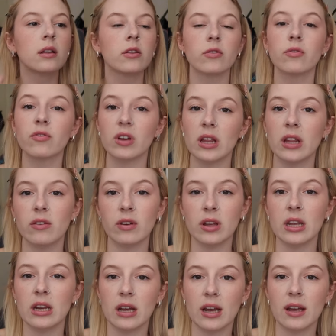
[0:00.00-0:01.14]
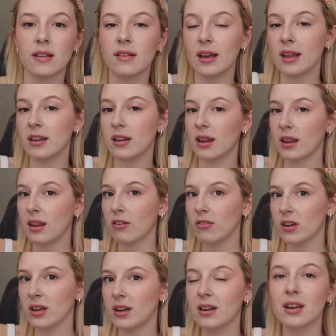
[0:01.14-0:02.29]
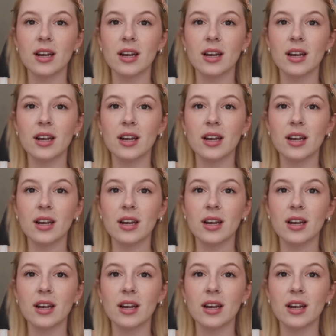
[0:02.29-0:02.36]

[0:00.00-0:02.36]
It's really, really nice. I love it